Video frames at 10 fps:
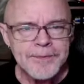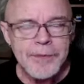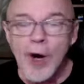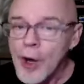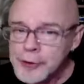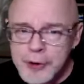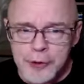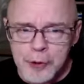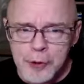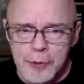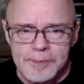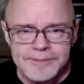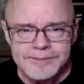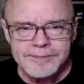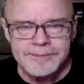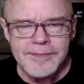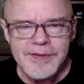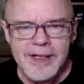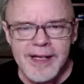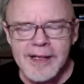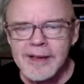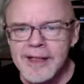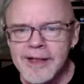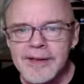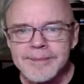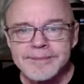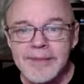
All true, said Eolair,